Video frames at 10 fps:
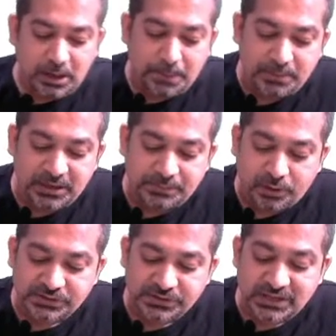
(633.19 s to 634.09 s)
Public
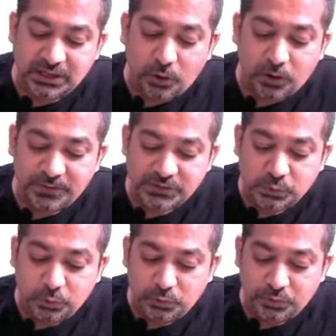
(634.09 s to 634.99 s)
policies are always
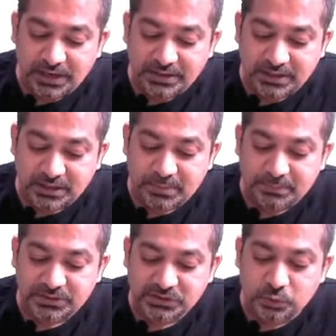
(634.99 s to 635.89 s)
goal oriented.
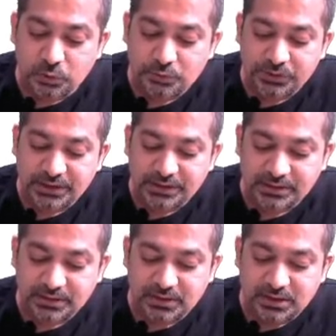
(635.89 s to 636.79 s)
Remember this, goal oriented,